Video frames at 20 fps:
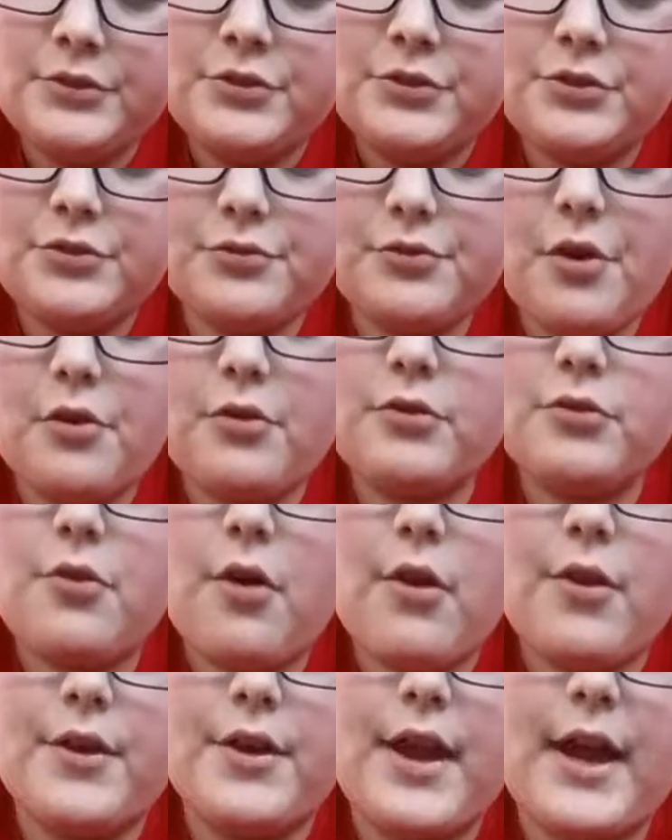So those are
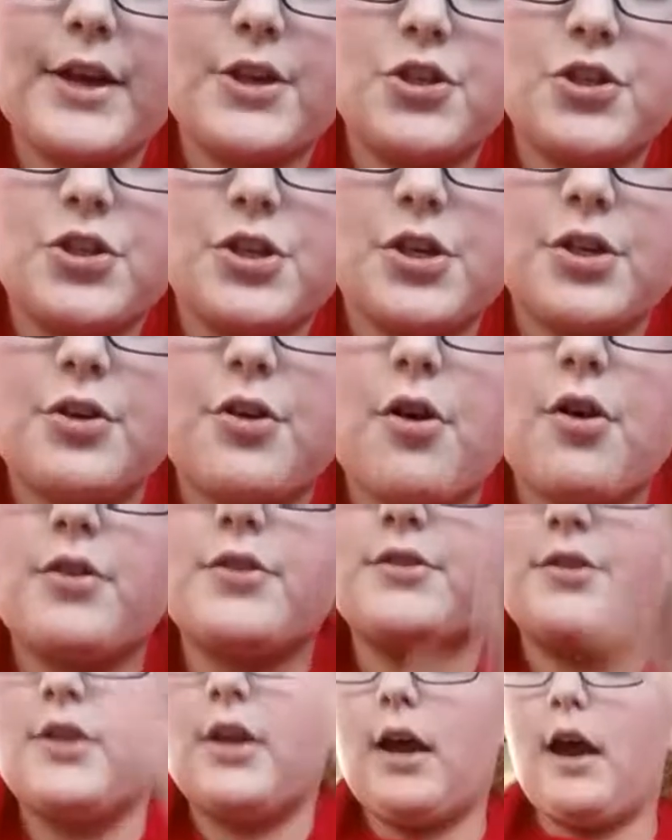all the next gen
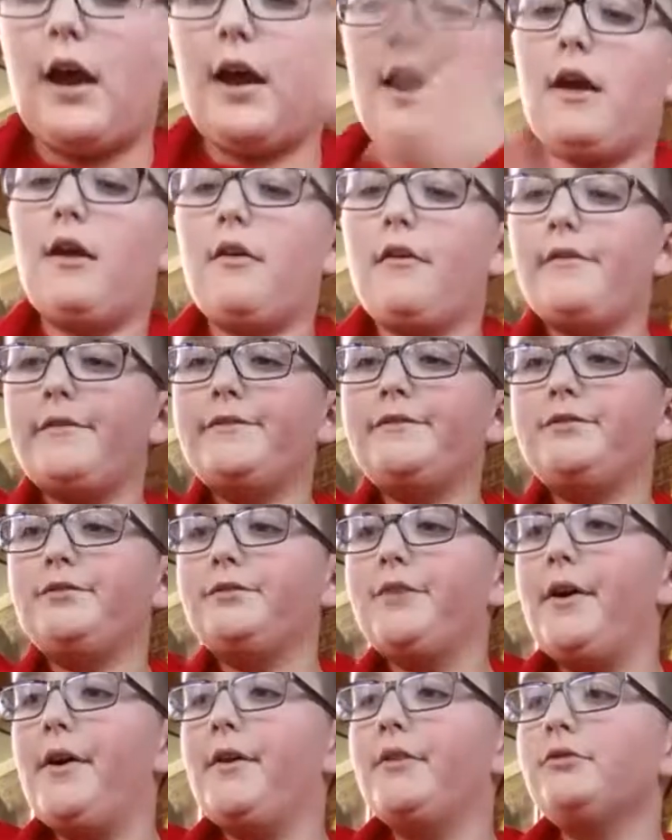cars that I have
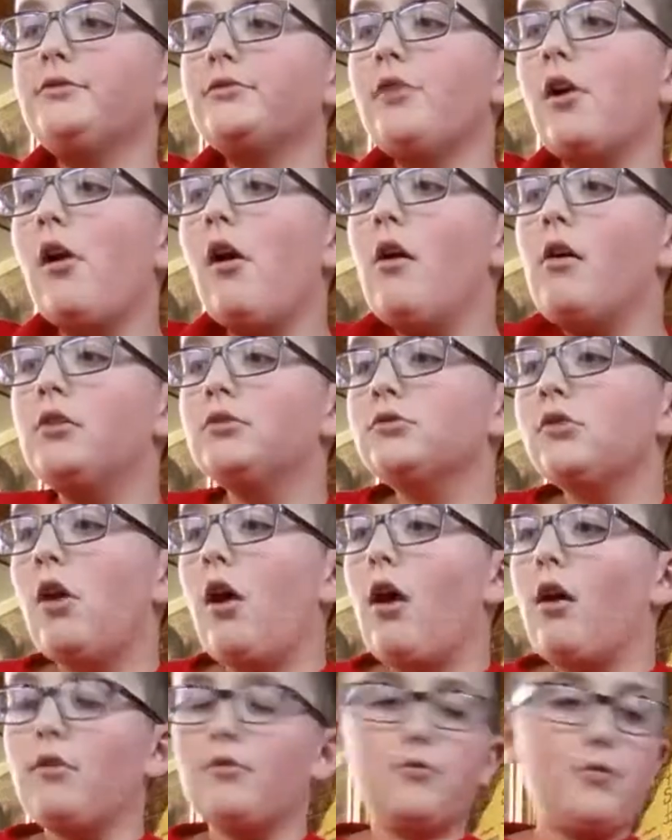
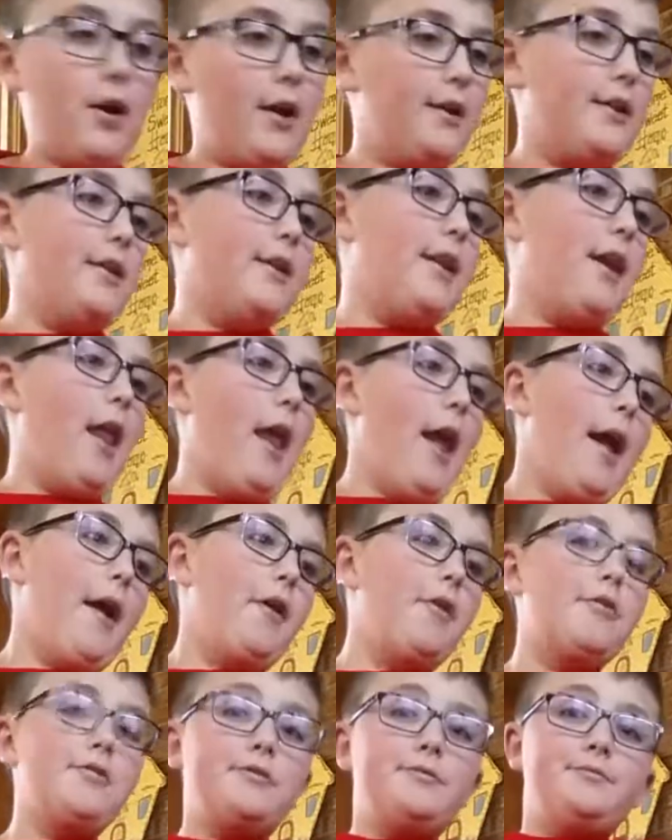right
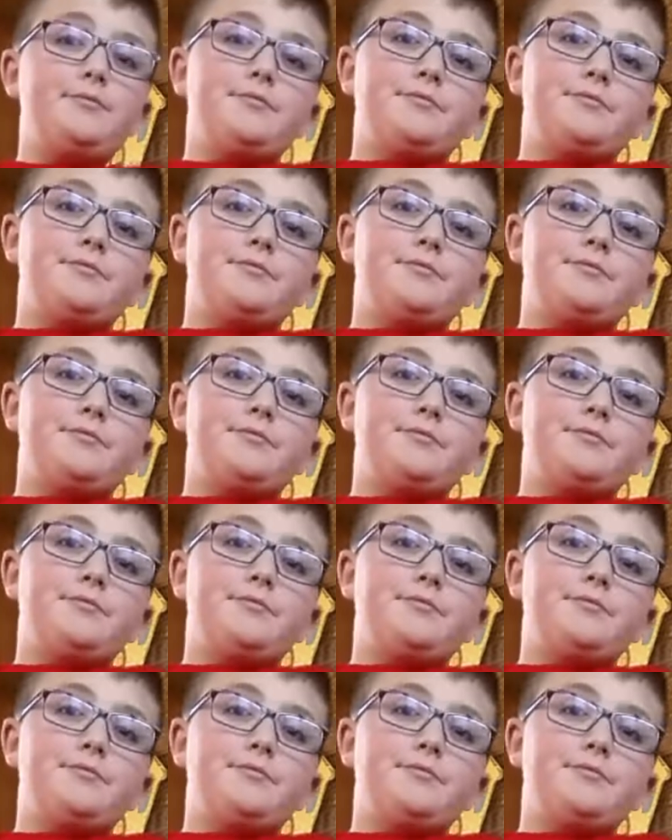now.